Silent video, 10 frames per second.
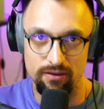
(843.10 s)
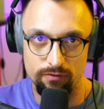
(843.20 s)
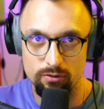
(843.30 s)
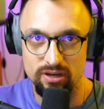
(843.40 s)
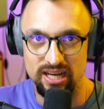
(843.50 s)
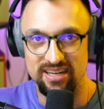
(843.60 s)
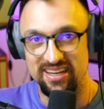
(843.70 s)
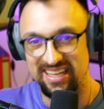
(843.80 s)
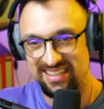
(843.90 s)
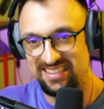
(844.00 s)
if you can
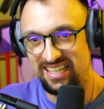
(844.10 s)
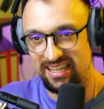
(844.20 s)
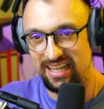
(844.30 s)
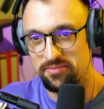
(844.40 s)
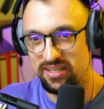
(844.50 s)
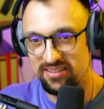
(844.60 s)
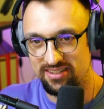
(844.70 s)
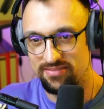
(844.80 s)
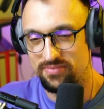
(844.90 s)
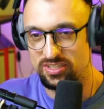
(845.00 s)
hit the like
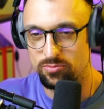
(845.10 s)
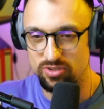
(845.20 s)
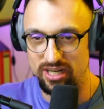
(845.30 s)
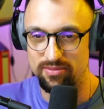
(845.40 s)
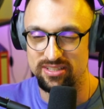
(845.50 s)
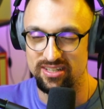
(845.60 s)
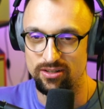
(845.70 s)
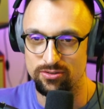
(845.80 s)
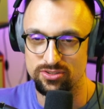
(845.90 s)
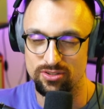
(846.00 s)
button, subscribe button,
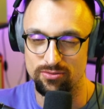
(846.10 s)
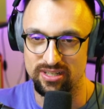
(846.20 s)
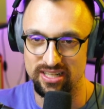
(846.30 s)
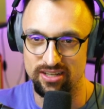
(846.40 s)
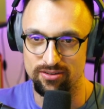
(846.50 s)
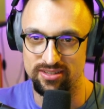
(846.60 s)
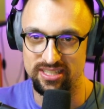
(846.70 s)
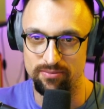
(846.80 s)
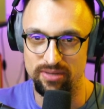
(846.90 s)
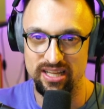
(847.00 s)
and also click on
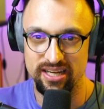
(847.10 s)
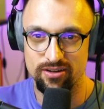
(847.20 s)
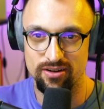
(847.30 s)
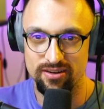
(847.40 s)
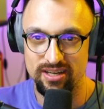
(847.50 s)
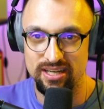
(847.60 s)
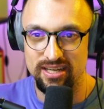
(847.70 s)
the bell icon.